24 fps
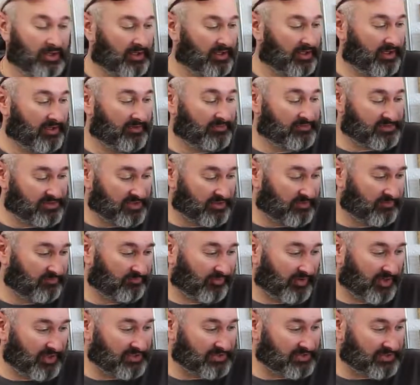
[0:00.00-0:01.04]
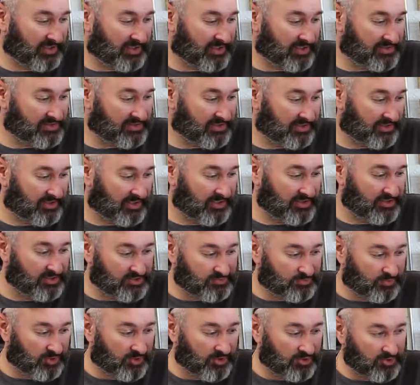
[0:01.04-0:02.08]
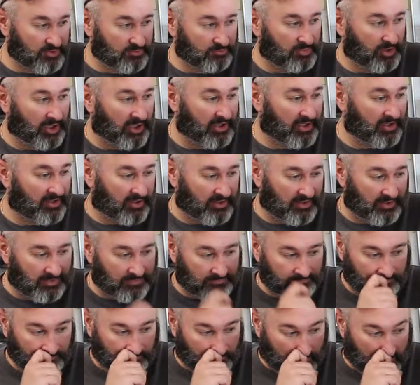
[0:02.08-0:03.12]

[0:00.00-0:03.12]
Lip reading: And if so, fantastic. I just put a new blade on it.